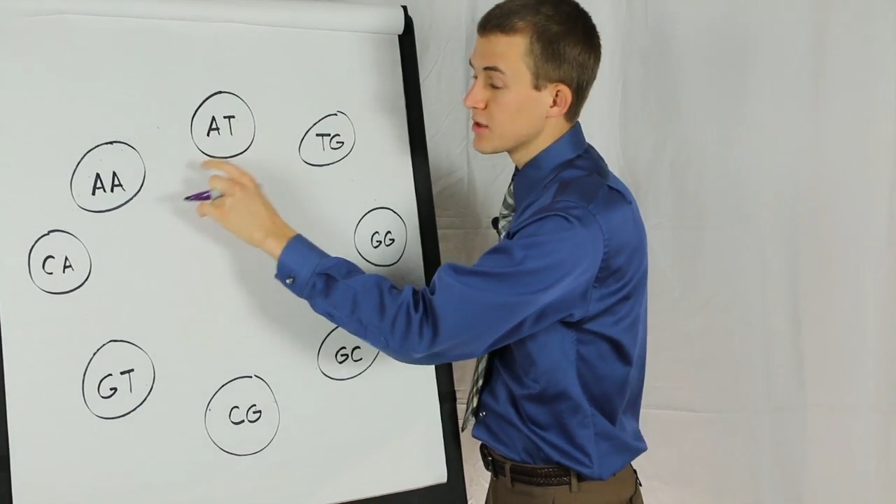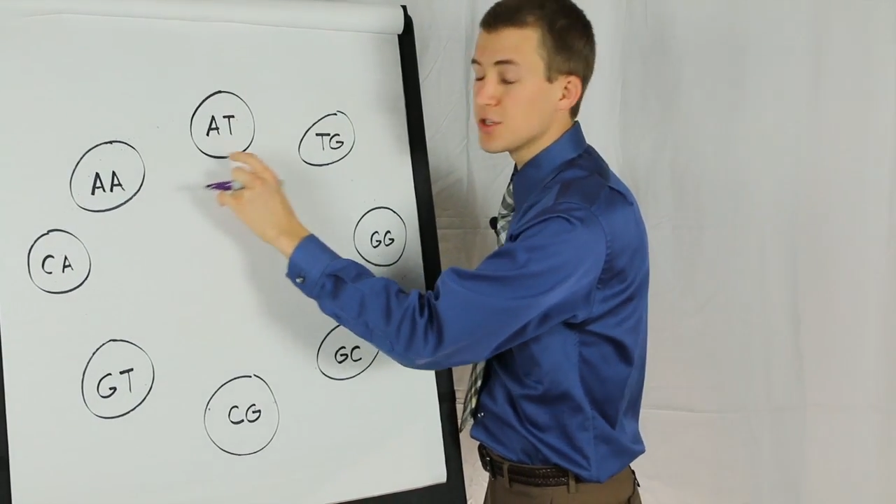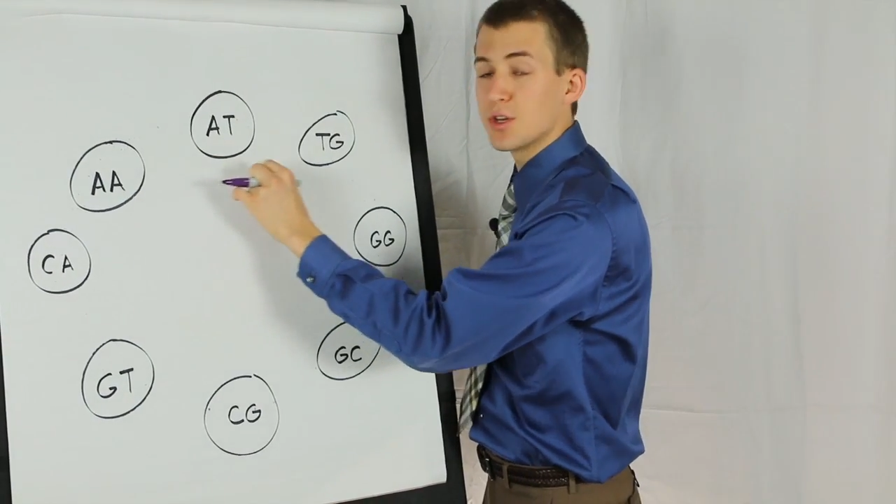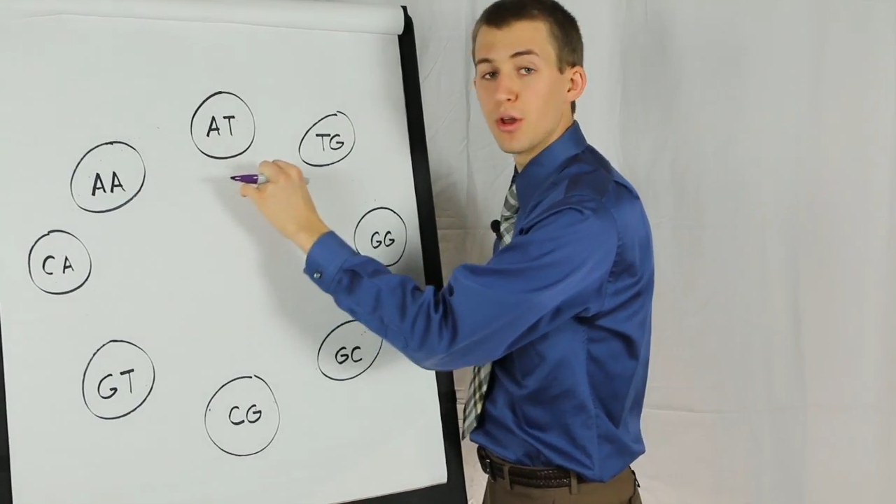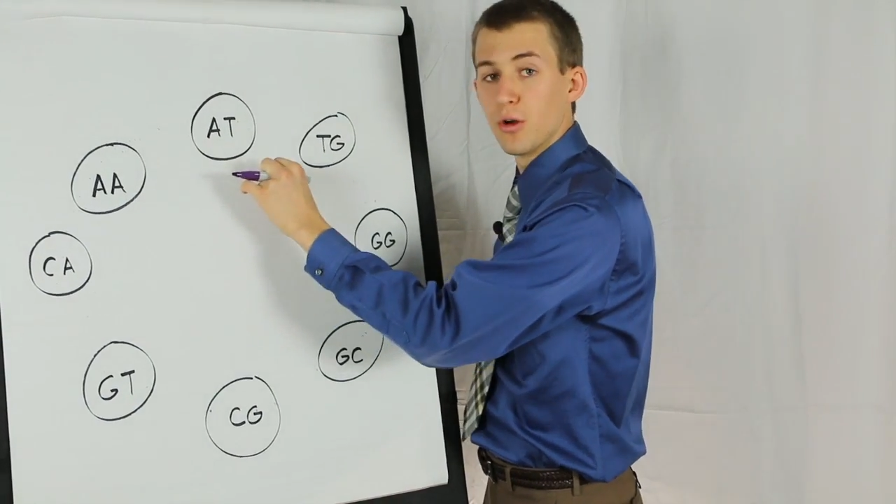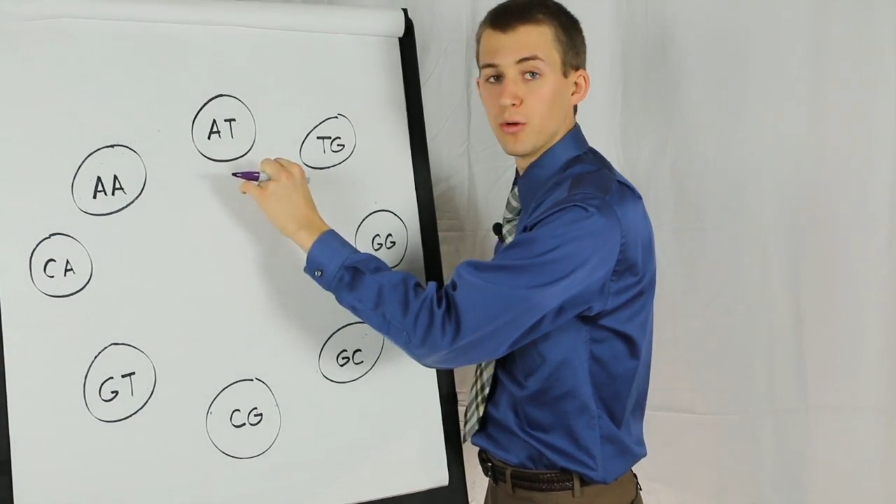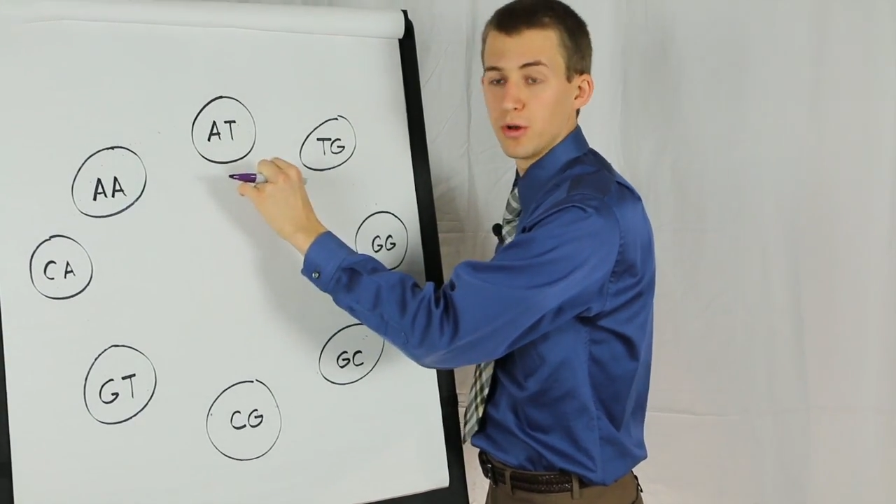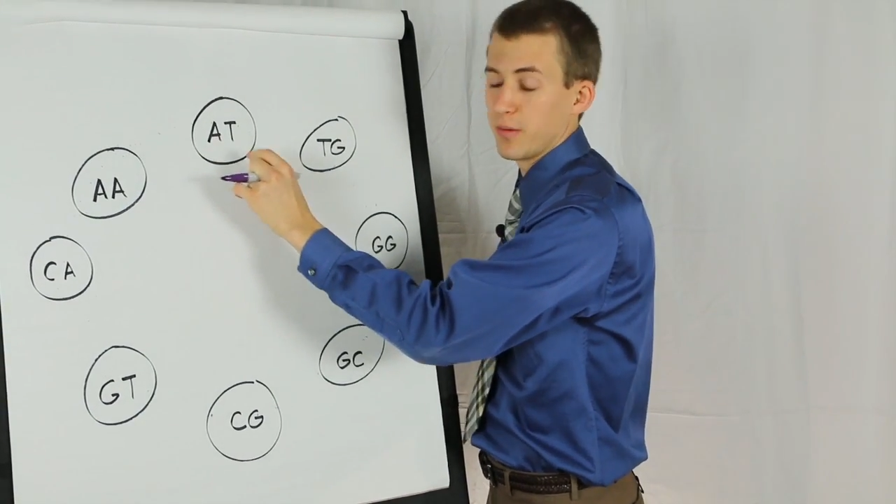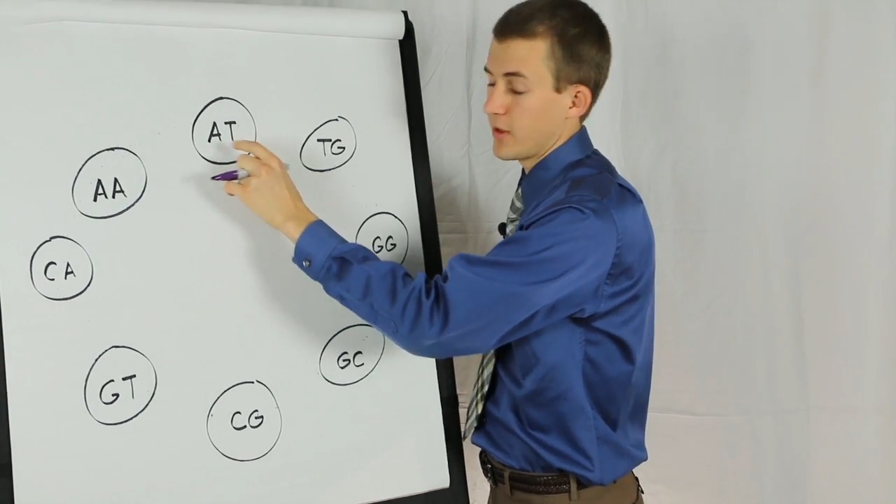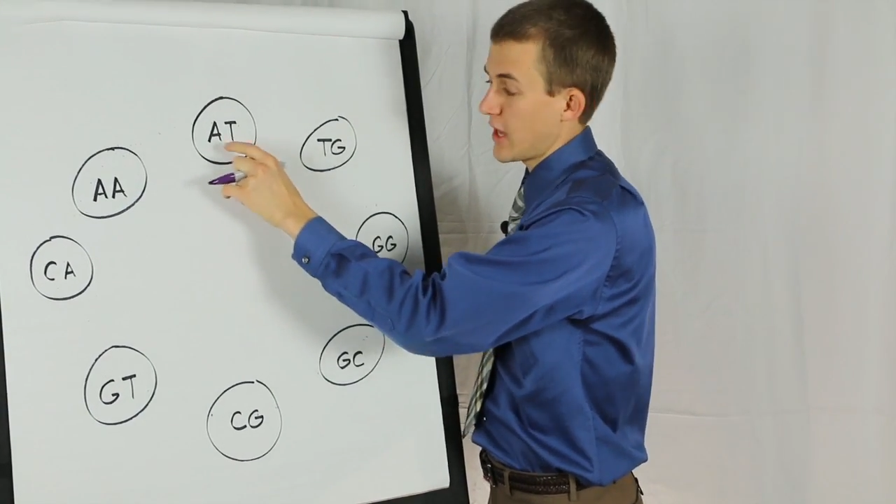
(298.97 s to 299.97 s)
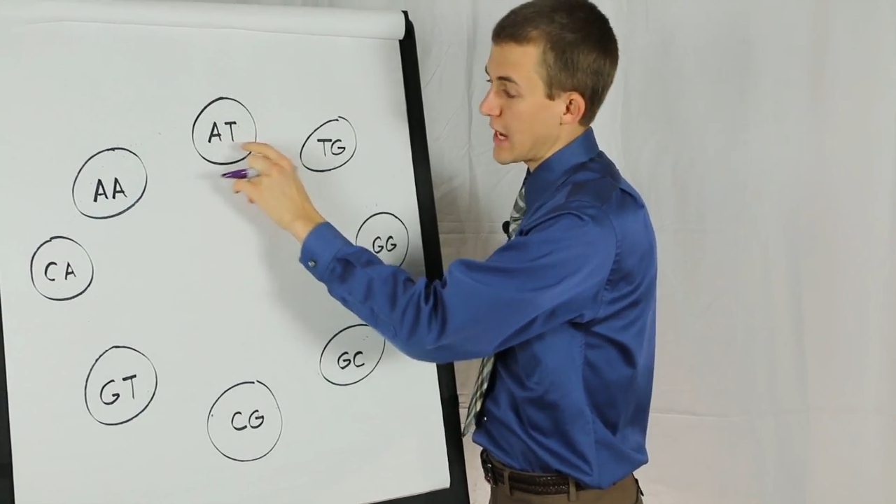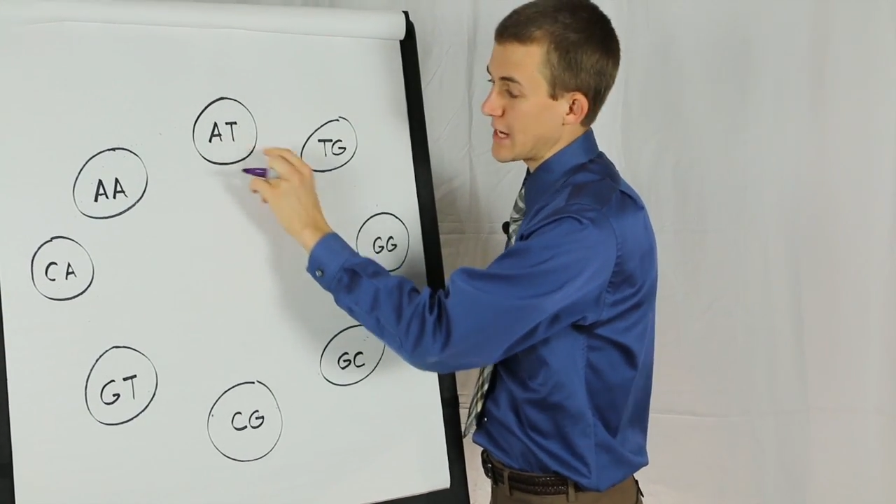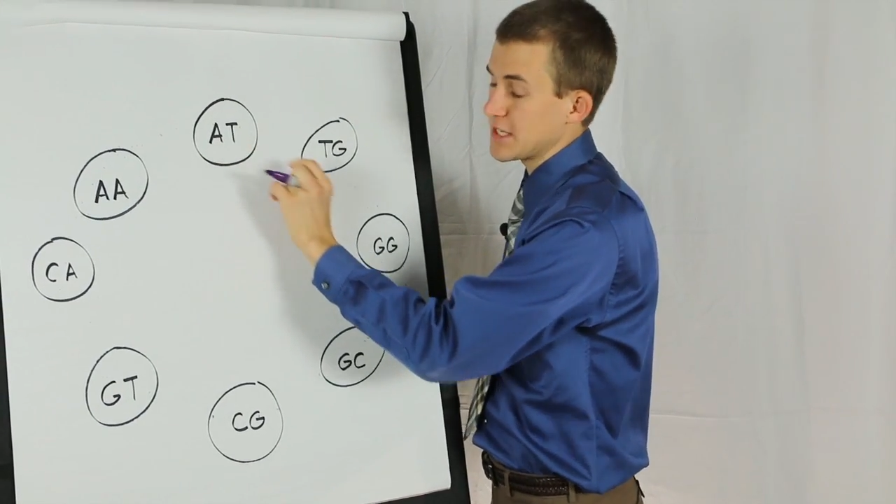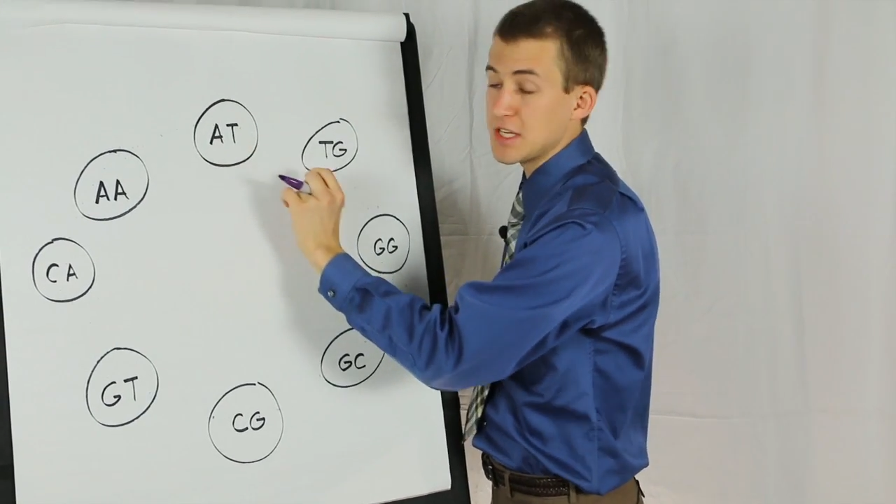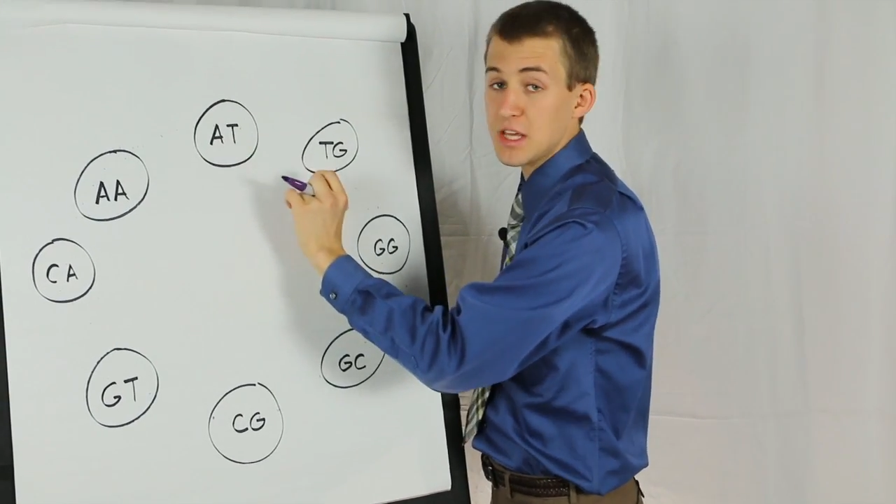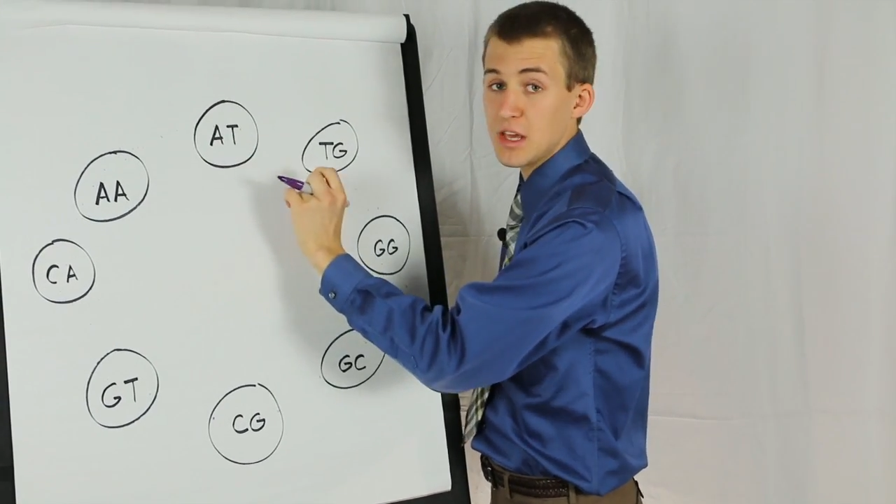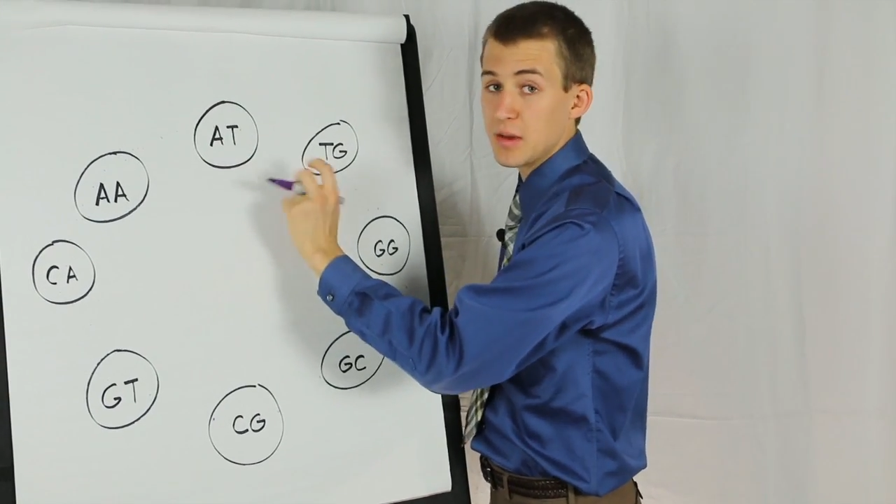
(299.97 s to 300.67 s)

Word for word: to node AT.